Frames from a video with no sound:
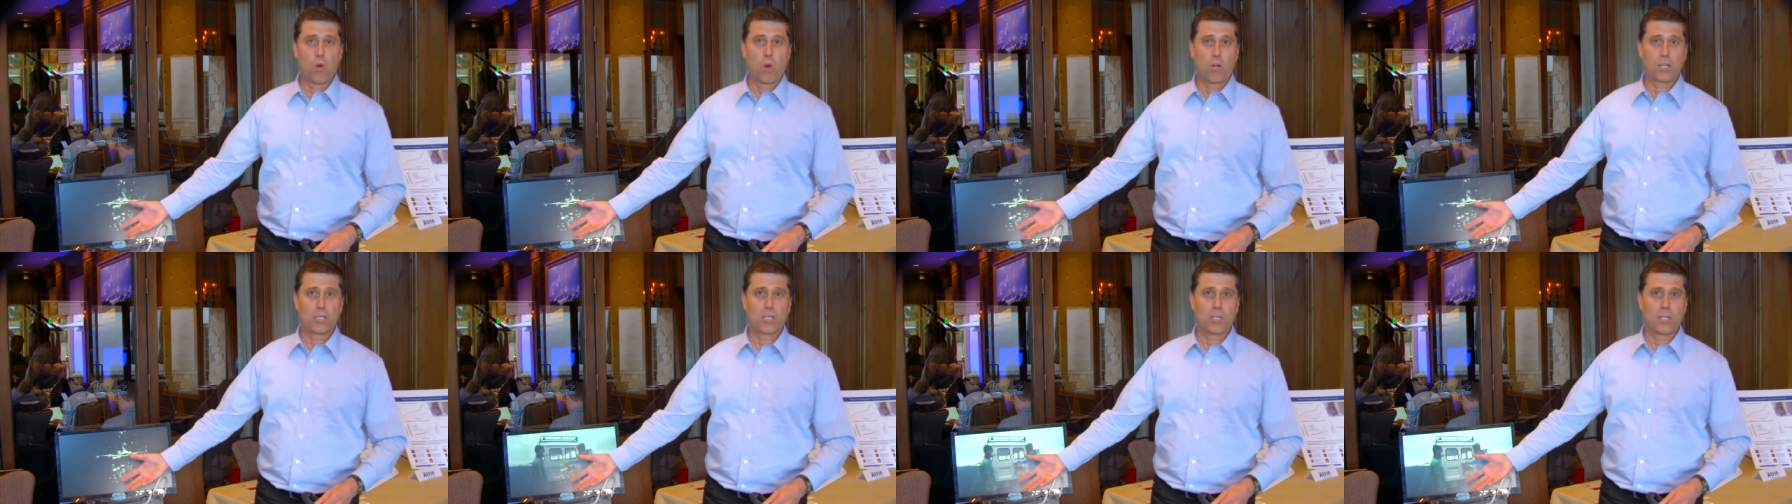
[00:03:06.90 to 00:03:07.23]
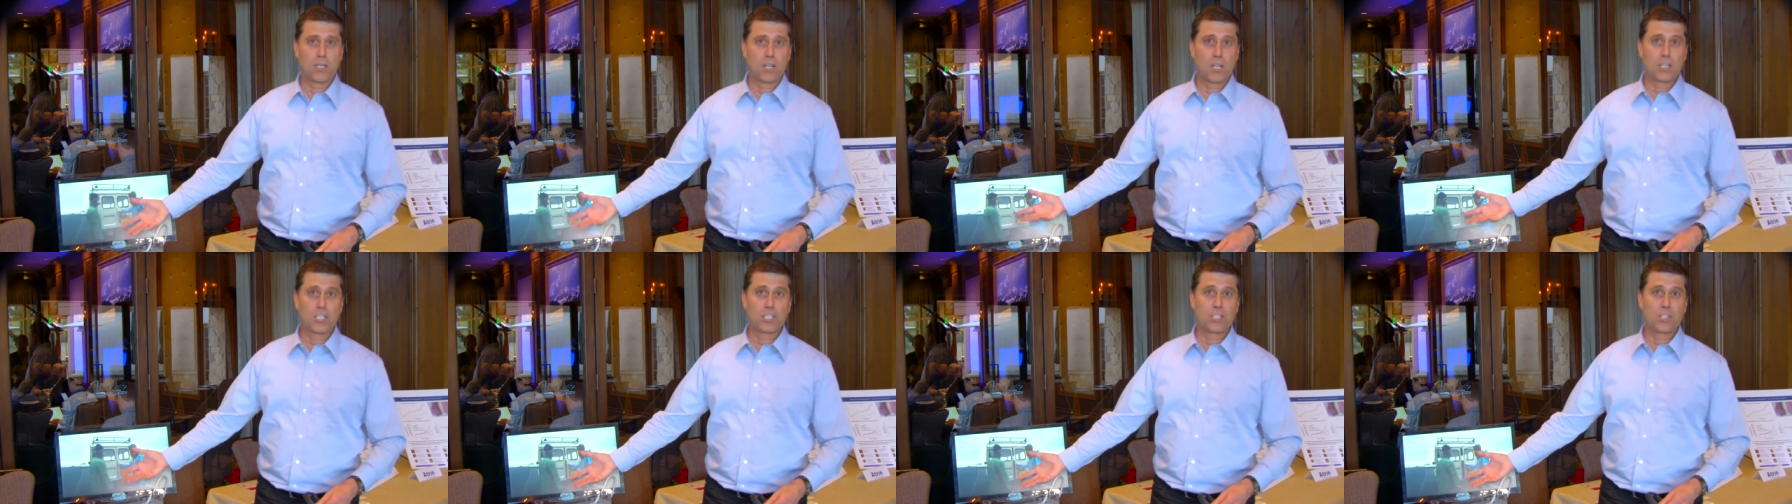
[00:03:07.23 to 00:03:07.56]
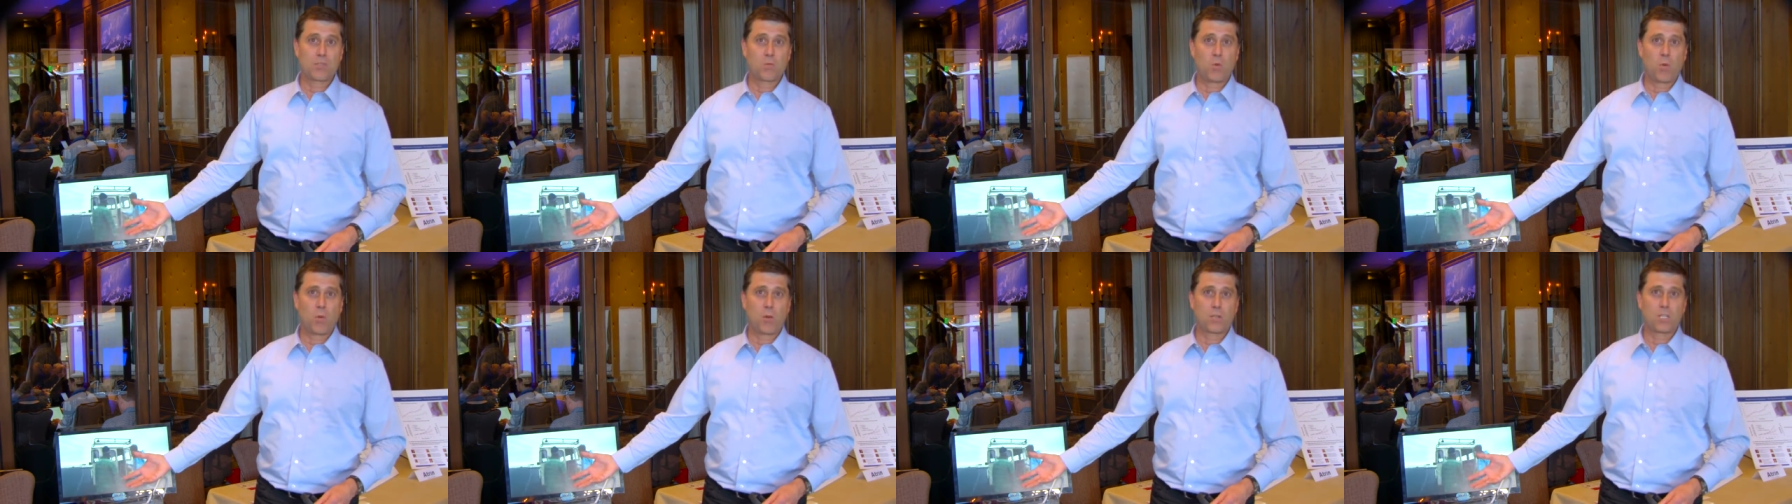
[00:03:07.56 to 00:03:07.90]
water, not
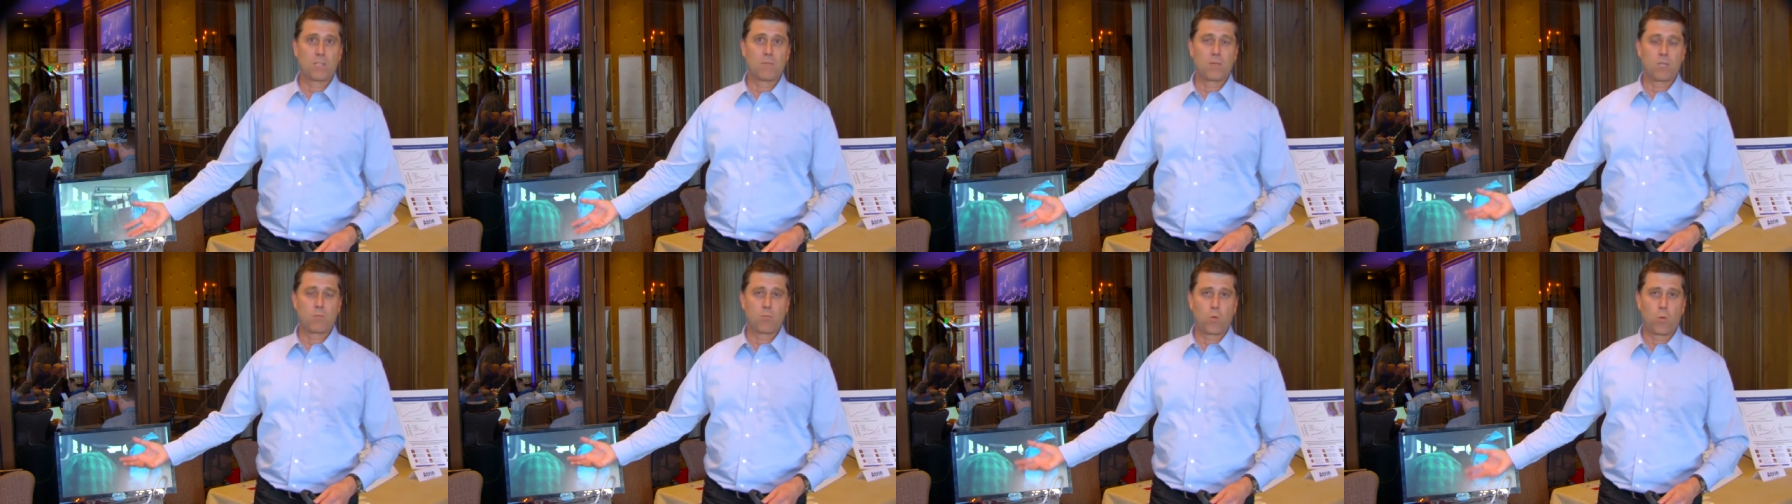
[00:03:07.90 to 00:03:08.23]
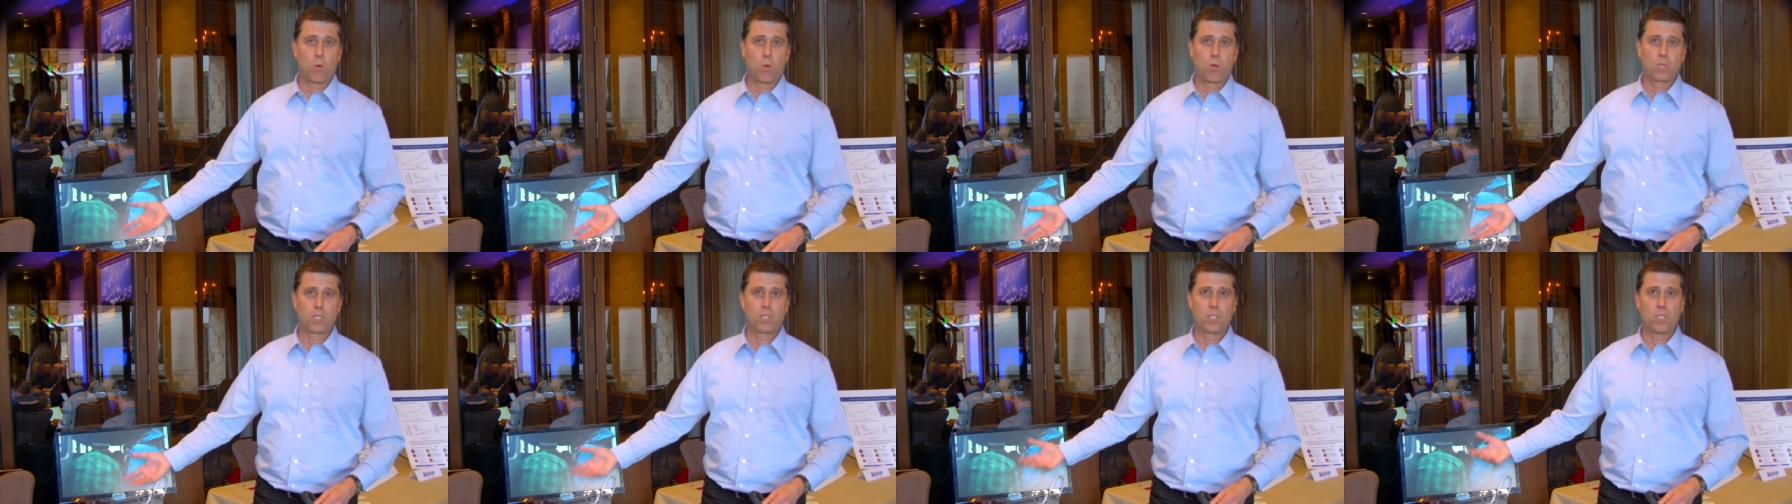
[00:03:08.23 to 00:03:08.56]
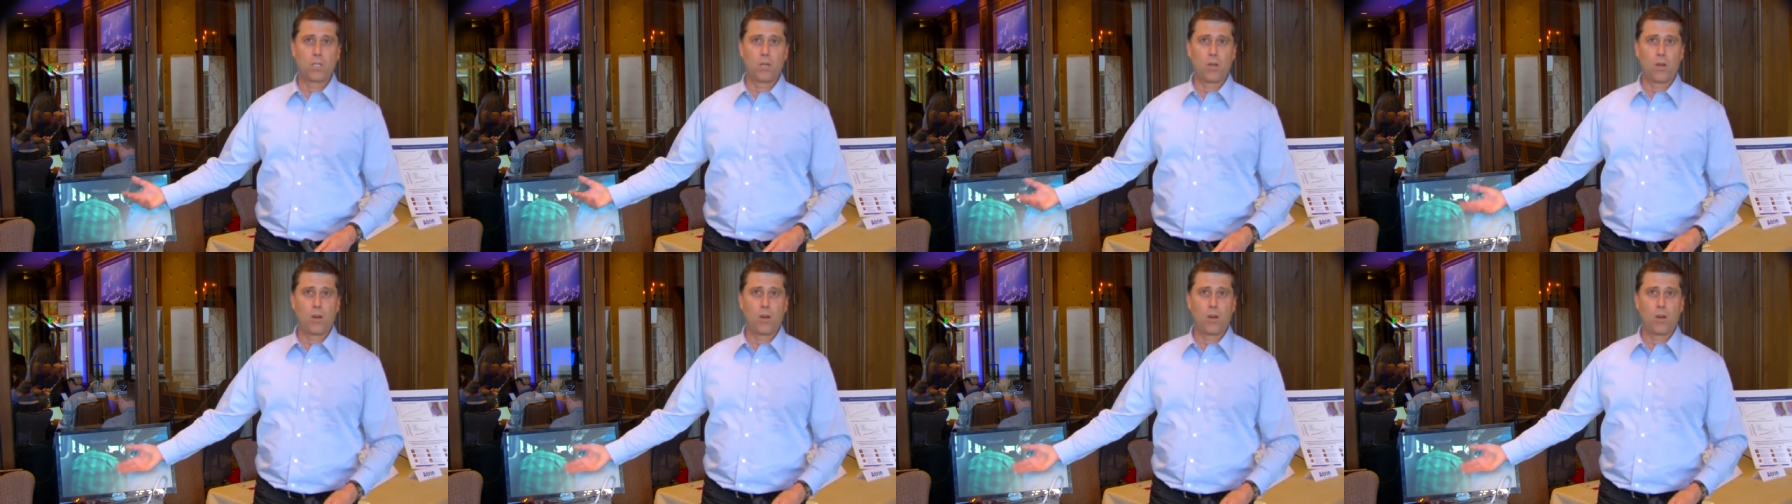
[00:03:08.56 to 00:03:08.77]
just water, but water,